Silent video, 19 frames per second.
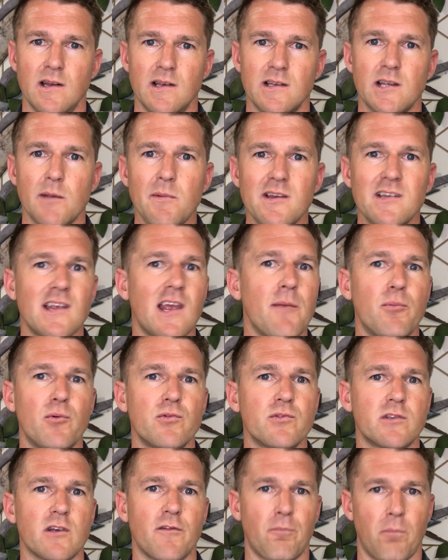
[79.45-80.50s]
Some
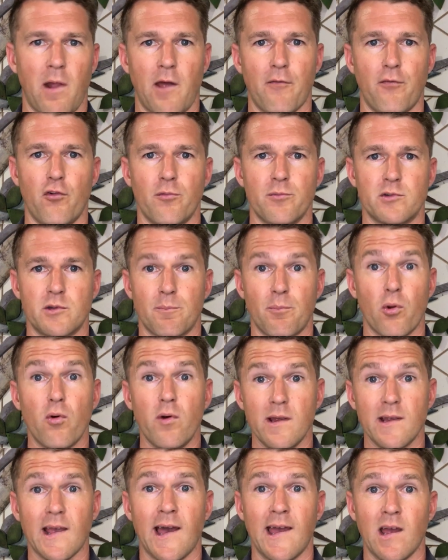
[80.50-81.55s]
examples of platforms
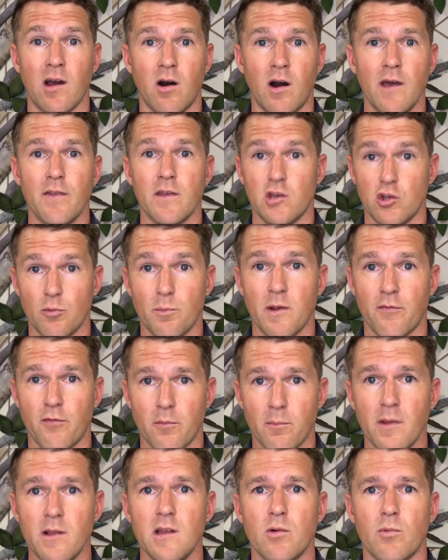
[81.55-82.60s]
deploying AI that you'll be
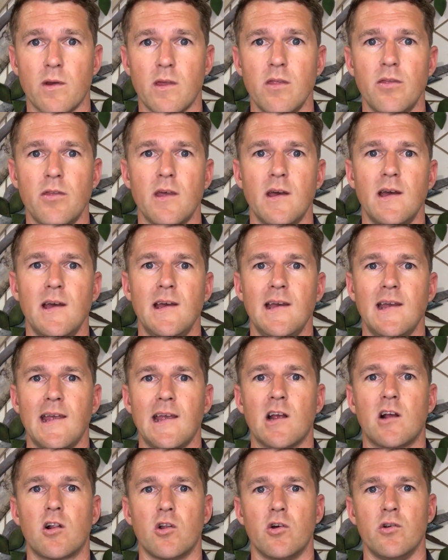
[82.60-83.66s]
familiar with
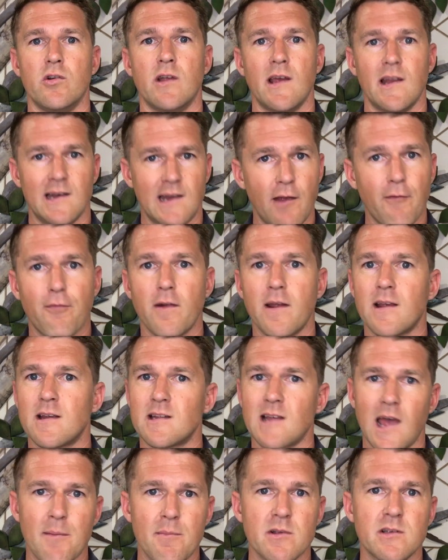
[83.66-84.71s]
include Netflix,
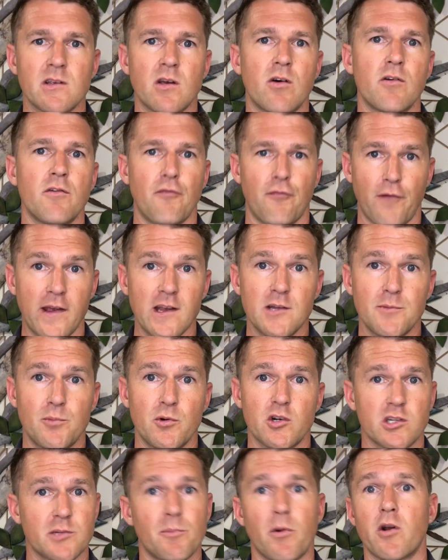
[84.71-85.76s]
Amazon,
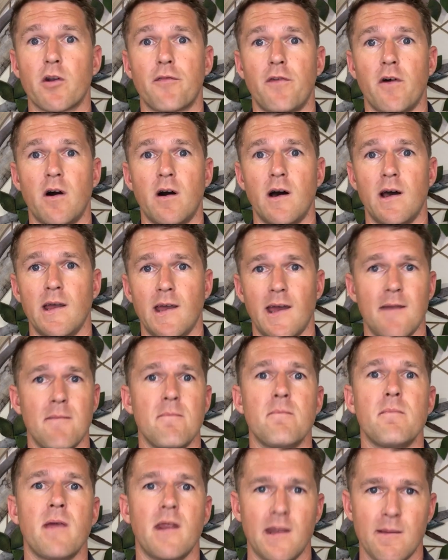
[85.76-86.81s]
Facebook, Spotify,
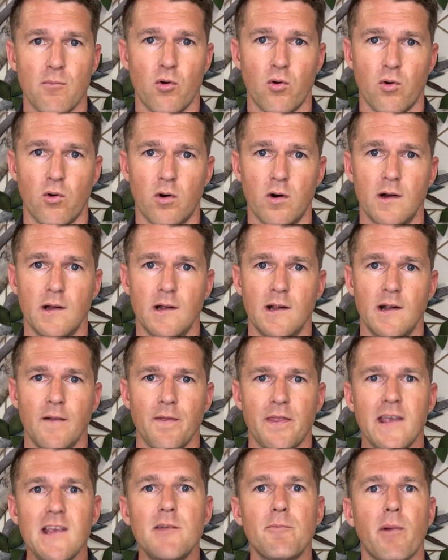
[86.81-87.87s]
and many more.
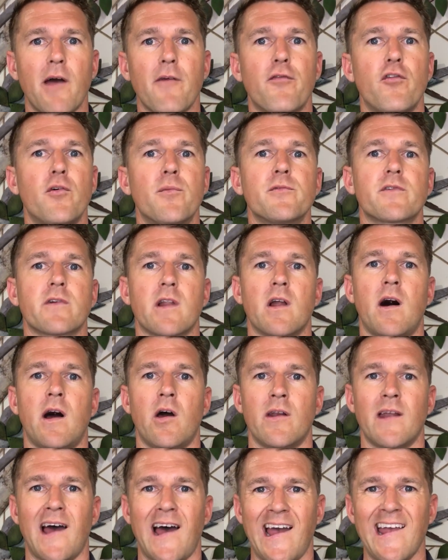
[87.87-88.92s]
These platforms rely
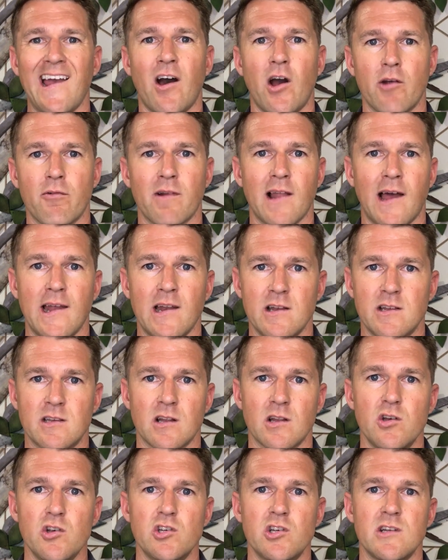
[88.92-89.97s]
on AI-related
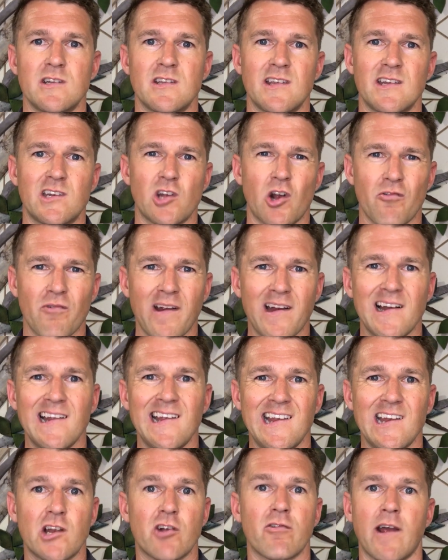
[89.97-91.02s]
solutions that directly
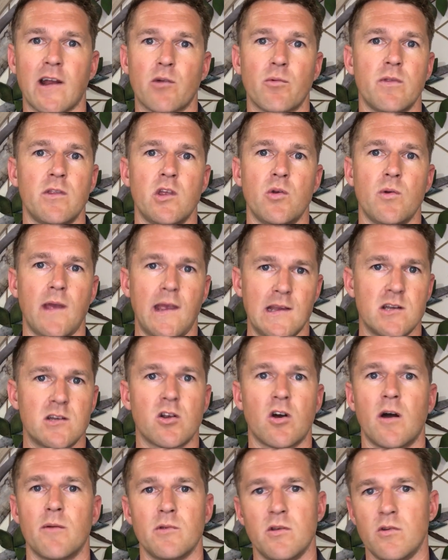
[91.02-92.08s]
interact with you each
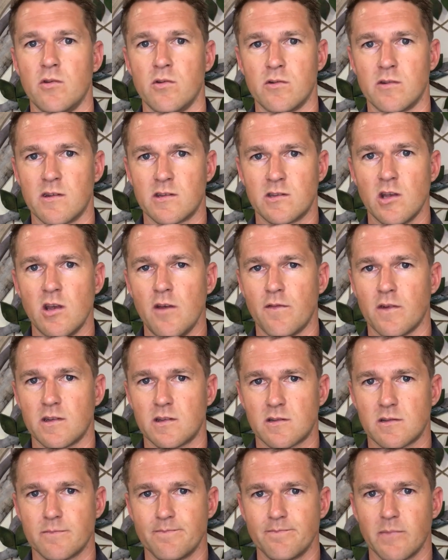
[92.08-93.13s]
time you use the
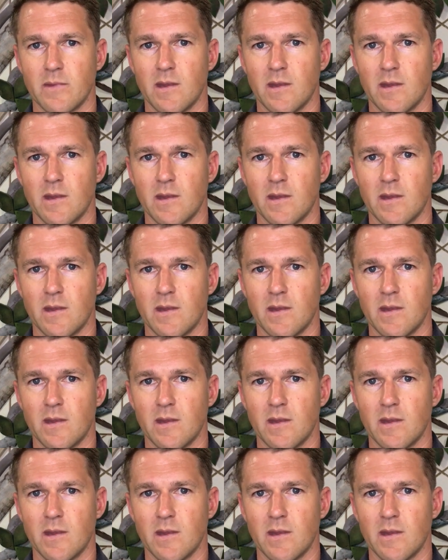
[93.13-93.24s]
service.